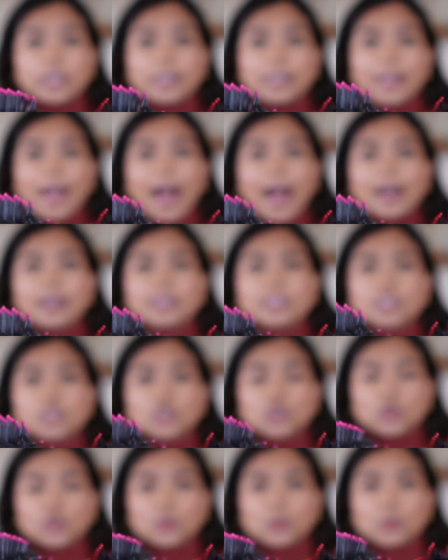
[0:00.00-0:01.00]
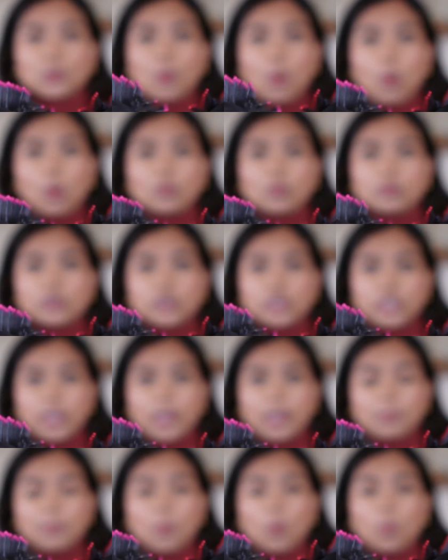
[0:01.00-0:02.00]
and it has a true oval
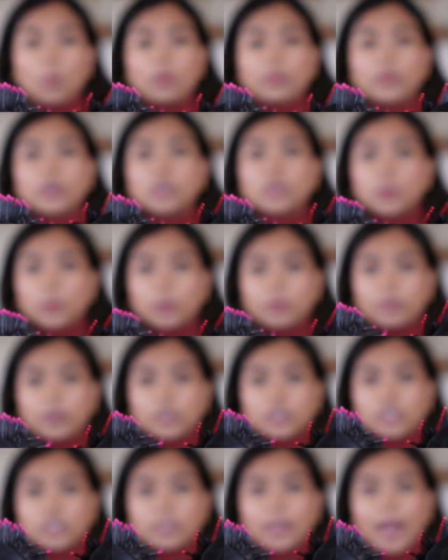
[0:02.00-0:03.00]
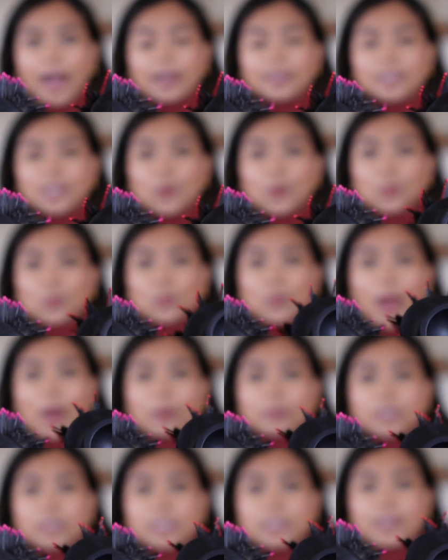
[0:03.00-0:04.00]
shape, while the newer version has a
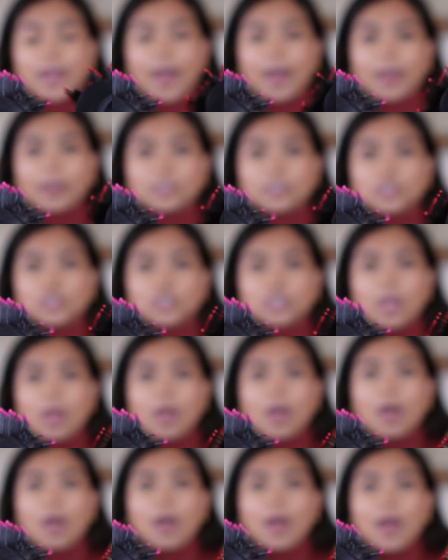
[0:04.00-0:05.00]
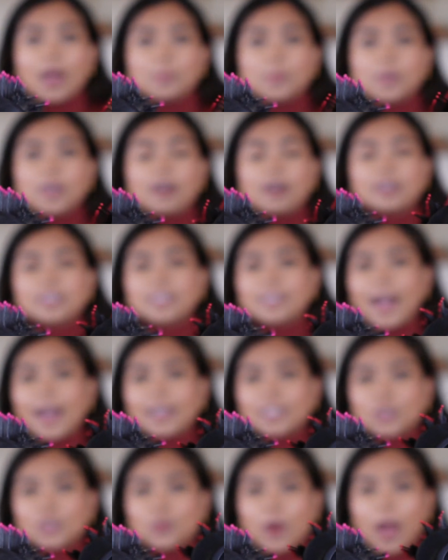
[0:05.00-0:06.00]
rounded edge. And because it
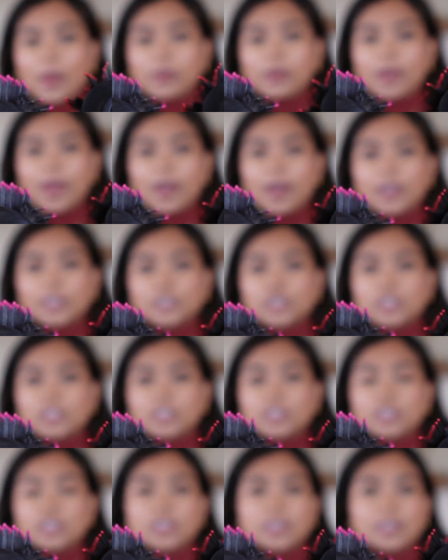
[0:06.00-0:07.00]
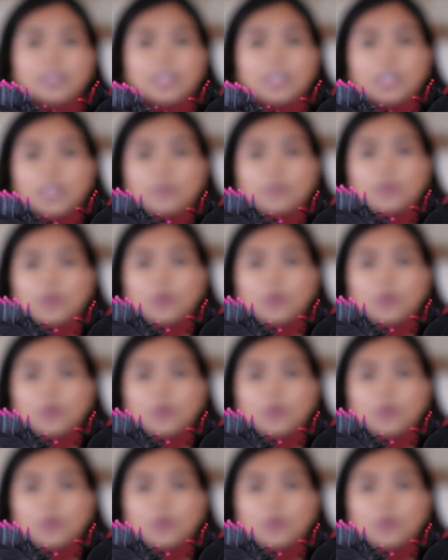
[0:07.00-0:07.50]
has a rounded edge, it's just gonna give